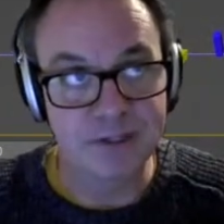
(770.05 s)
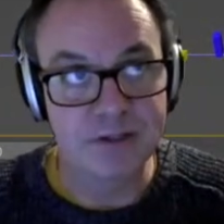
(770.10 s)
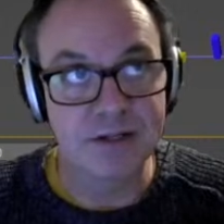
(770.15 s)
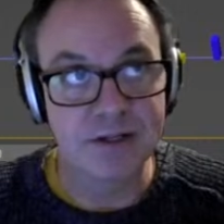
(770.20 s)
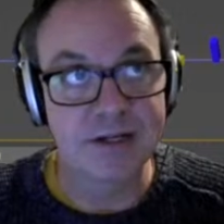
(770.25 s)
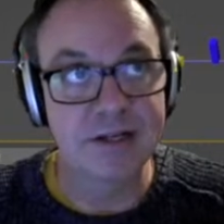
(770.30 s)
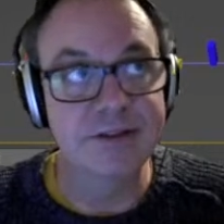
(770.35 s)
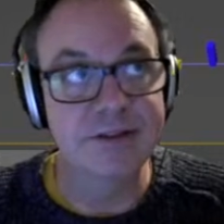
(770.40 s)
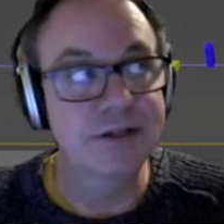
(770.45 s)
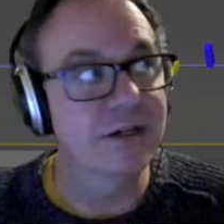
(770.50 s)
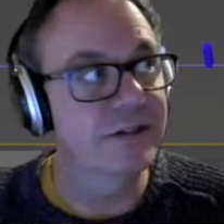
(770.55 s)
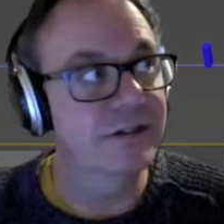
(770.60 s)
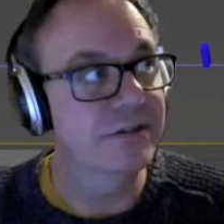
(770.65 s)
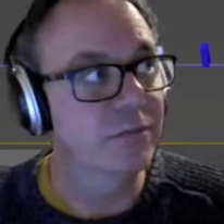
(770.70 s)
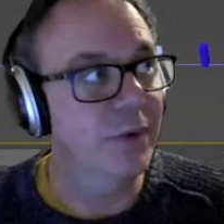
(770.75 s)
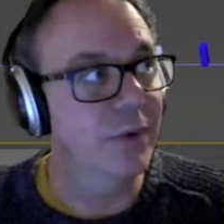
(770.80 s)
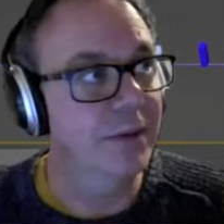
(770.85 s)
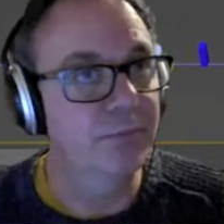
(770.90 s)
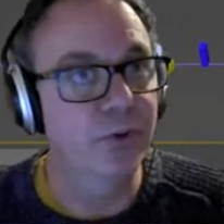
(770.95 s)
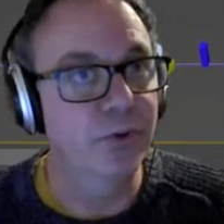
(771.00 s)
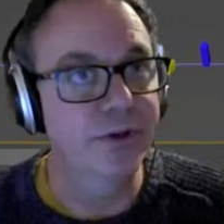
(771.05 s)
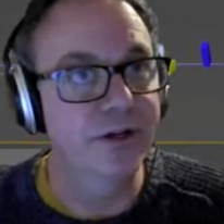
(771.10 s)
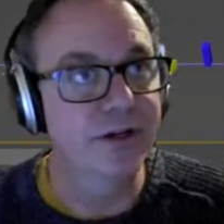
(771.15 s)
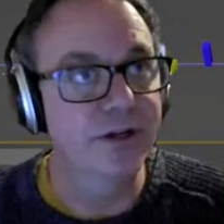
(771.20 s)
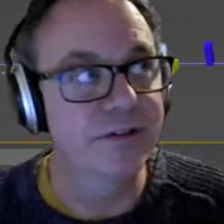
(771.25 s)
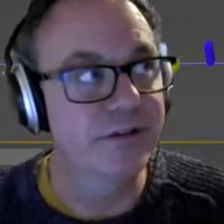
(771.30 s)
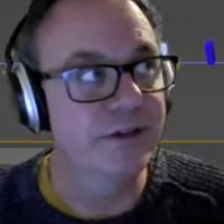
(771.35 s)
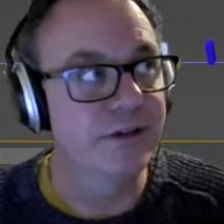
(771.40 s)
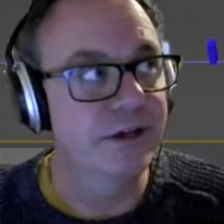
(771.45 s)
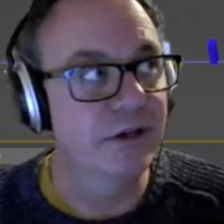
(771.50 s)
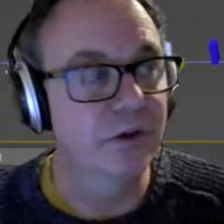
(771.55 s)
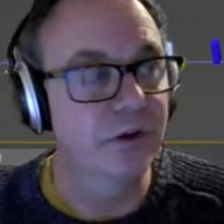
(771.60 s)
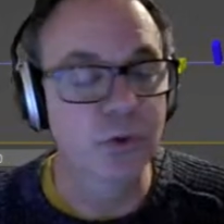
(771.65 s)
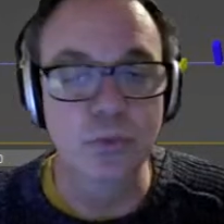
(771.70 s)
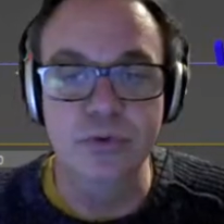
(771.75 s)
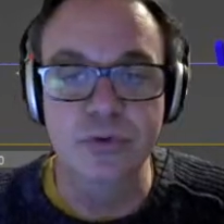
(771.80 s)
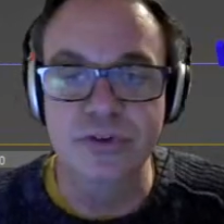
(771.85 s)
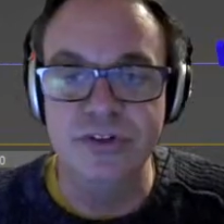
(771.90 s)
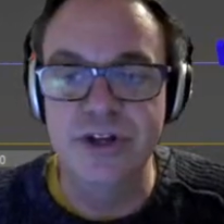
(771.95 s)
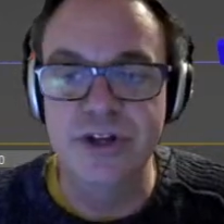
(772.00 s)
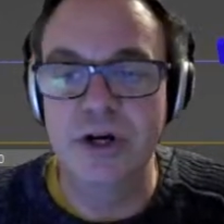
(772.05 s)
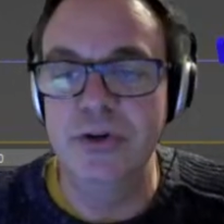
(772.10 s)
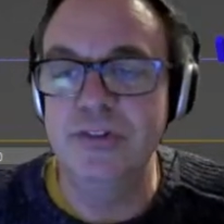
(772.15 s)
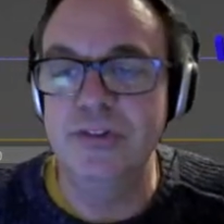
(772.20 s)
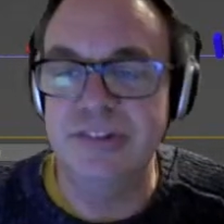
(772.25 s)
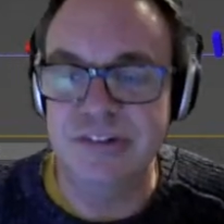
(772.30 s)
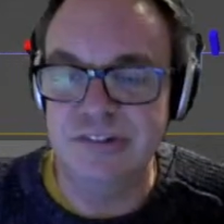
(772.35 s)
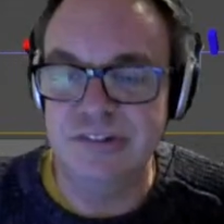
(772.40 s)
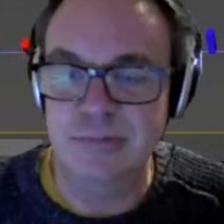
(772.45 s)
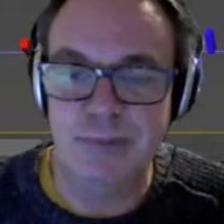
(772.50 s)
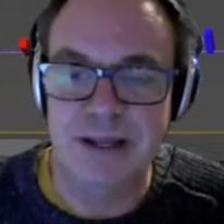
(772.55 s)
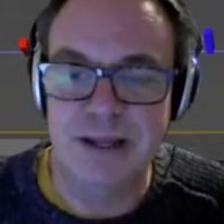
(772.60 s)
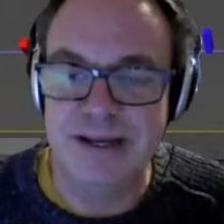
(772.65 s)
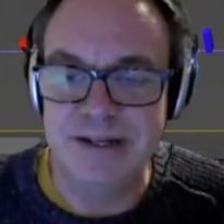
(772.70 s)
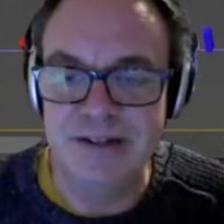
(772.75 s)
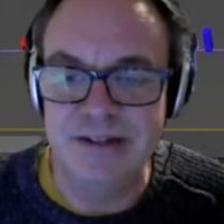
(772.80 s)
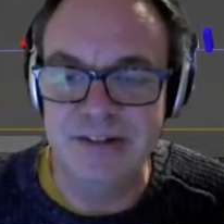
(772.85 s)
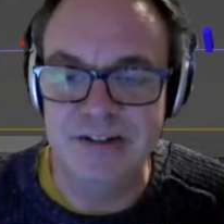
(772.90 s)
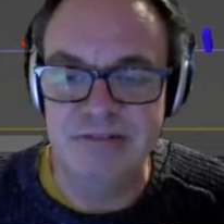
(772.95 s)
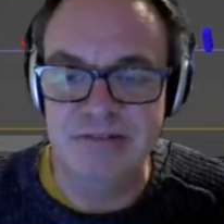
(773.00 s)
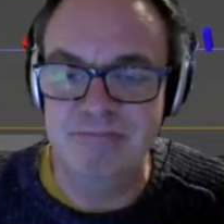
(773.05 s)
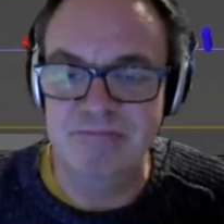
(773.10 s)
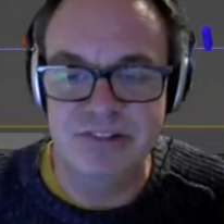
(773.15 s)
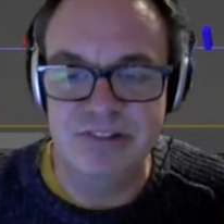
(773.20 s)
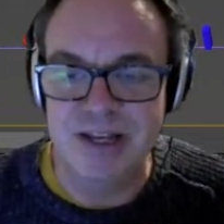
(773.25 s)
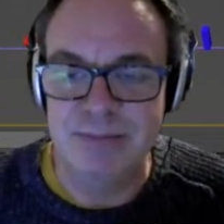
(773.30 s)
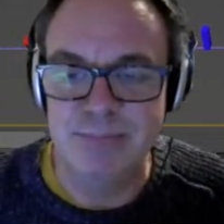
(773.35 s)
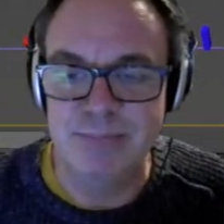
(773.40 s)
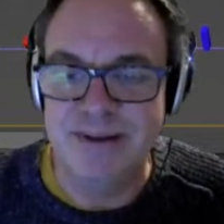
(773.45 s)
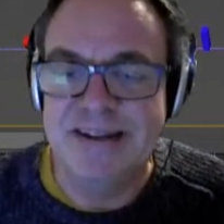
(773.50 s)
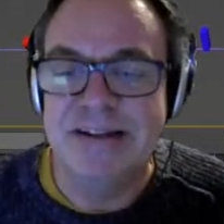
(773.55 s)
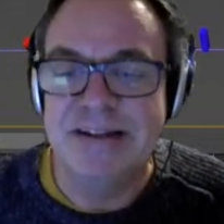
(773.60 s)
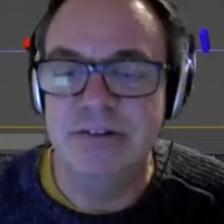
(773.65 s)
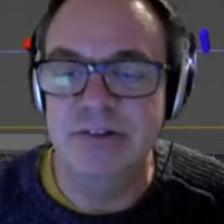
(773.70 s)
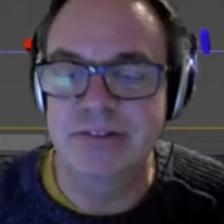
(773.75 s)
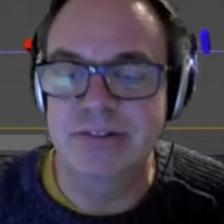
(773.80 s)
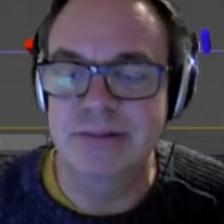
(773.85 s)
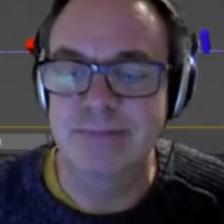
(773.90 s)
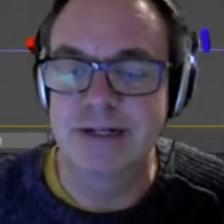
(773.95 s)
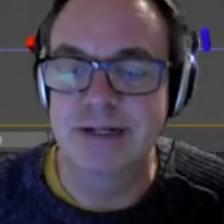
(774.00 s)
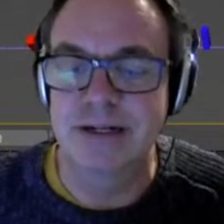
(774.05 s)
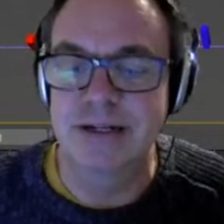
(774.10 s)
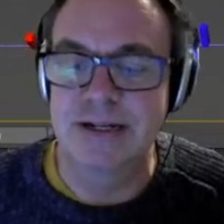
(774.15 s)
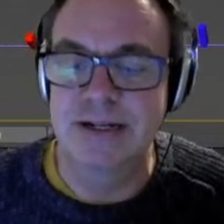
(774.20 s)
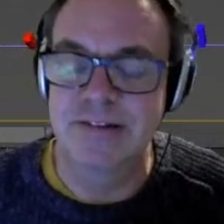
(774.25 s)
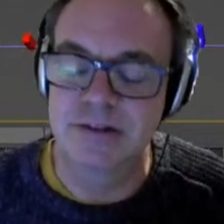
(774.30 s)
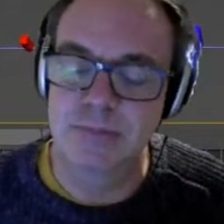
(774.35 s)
think at one point I did all the nodes explained in 10 minutes or something like that.